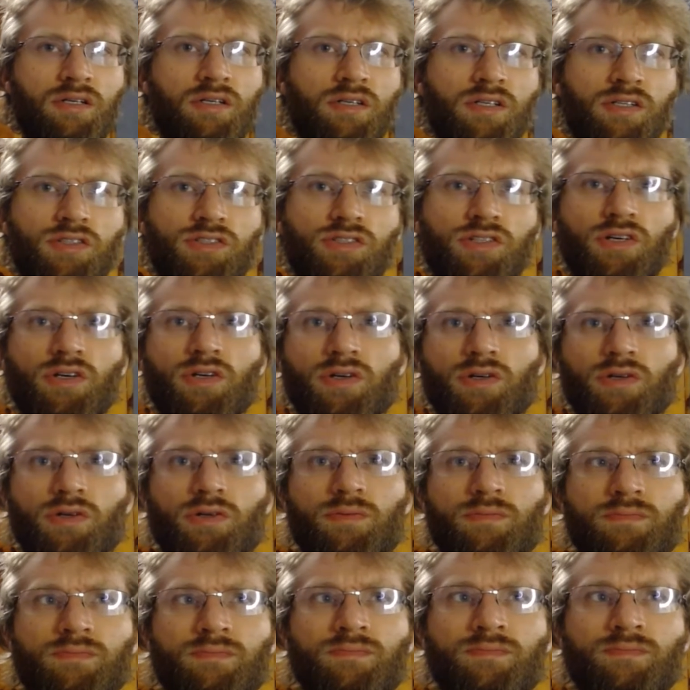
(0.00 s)

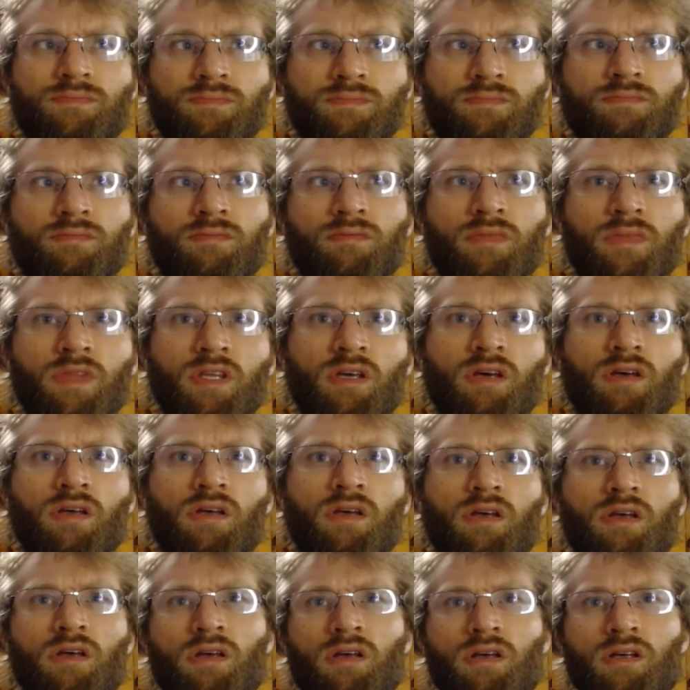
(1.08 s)
so
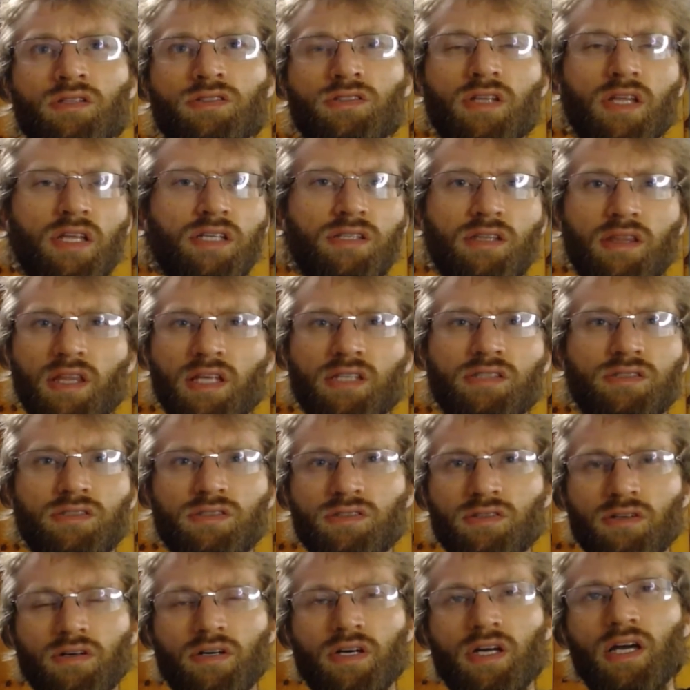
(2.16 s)

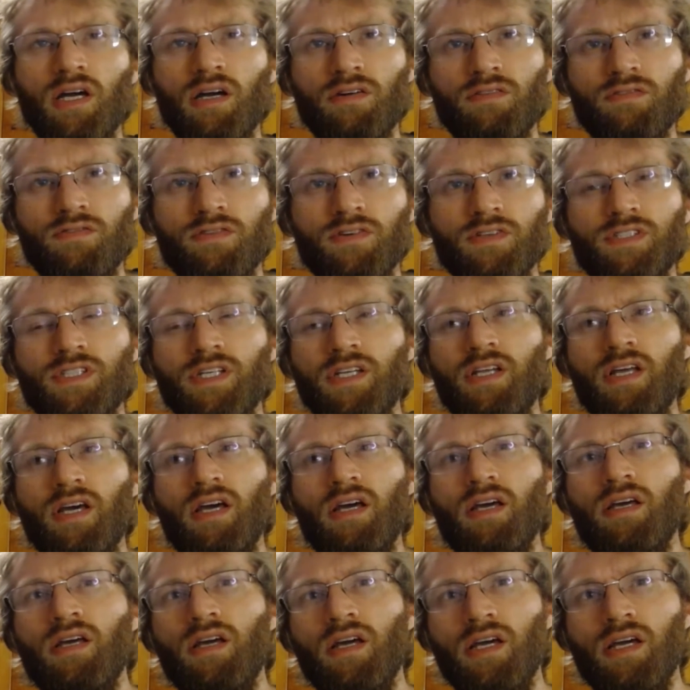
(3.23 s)
that's all I have for
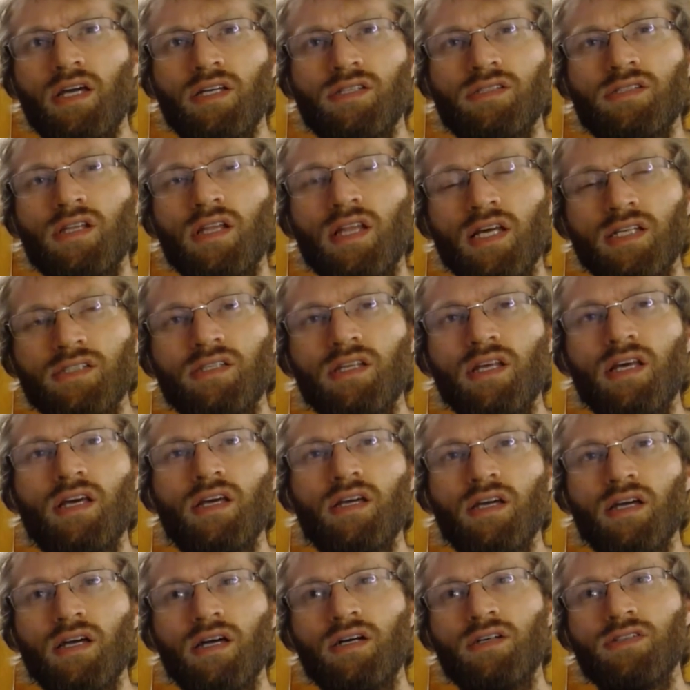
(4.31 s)
today. I guess the last
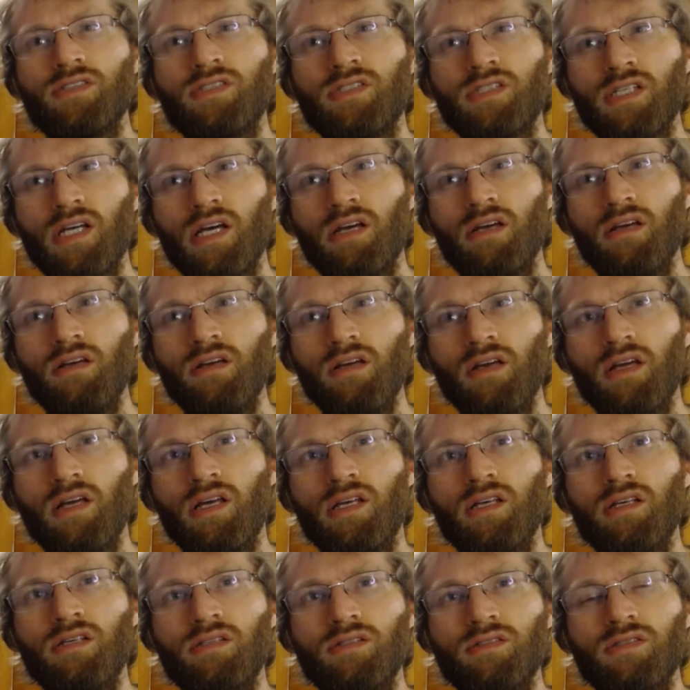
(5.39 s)
thing I'll say
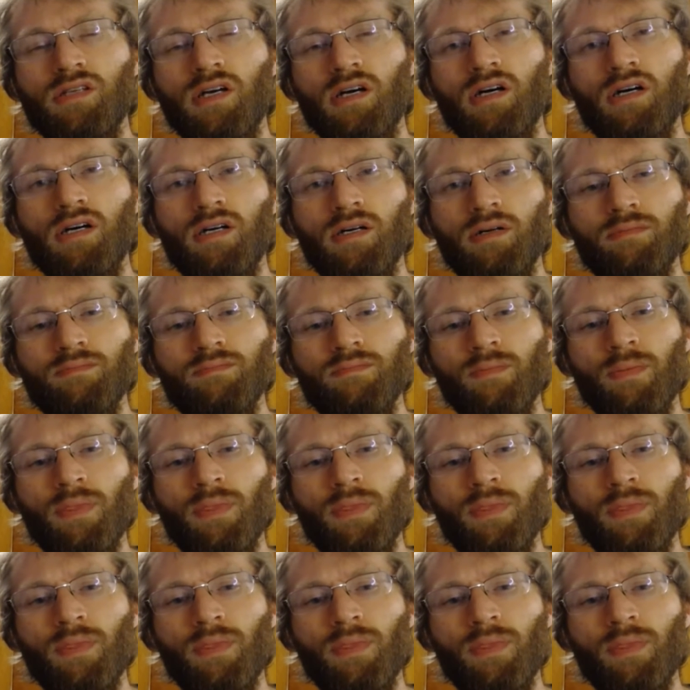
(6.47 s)
is uh,